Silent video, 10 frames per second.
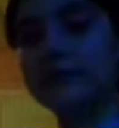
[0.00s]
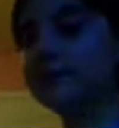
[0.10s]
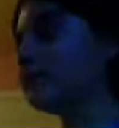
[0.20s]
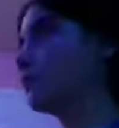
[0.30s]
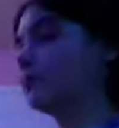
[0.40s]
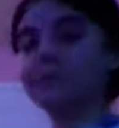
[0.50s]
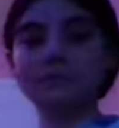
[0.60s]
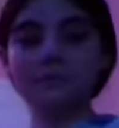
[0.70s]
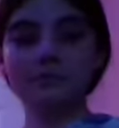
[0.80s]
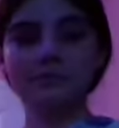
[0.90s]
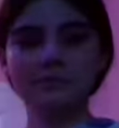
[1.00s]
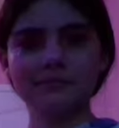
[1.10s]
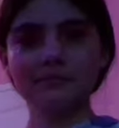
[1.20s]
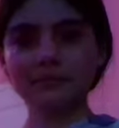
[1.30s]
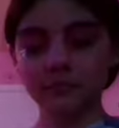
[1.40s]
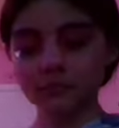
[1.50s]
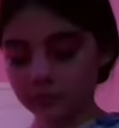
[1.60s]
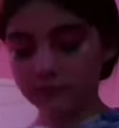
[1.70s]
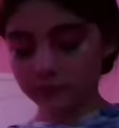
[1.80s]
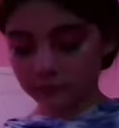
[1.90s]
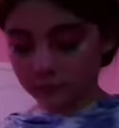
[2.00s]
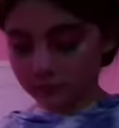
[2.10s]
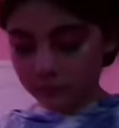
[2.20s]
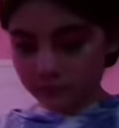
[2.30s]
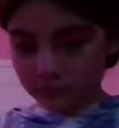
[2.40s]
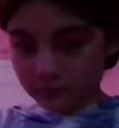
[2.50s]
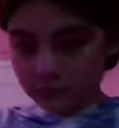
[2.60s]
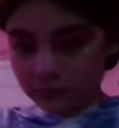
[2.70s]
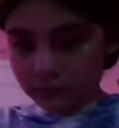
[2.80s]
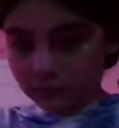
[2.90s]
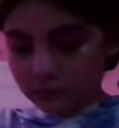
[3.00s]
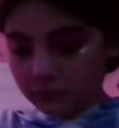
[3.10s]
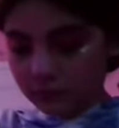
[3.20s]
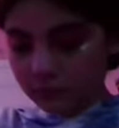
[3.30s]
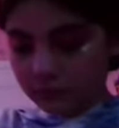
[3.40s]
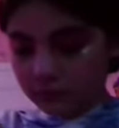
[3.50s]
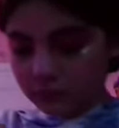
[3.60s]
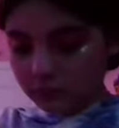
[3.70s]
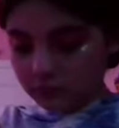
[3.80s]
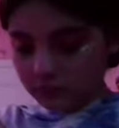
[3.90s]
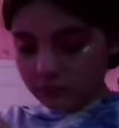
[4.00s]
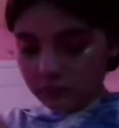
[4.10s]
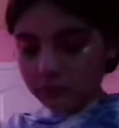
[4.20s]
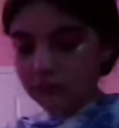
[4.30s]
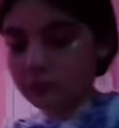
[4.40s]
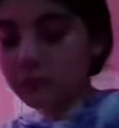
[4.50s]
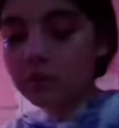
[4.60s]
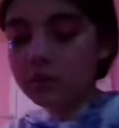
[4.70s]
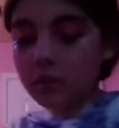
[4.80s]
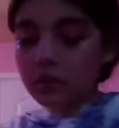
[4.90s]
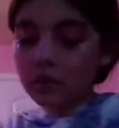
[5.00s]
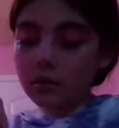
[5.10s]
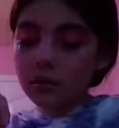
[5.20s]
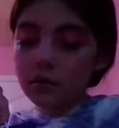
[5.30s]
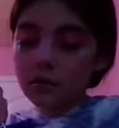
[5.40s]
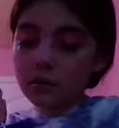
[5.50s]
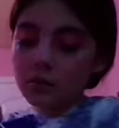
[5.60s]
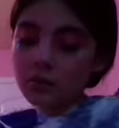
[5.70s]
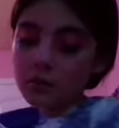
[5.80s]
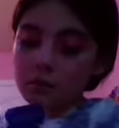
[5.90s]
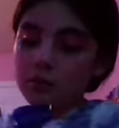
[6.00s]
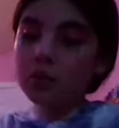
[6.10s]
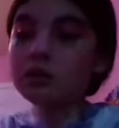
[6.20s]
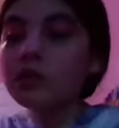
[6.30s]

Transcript: out. Well, Layla and her family moved, and I'm, um, um, and I don't even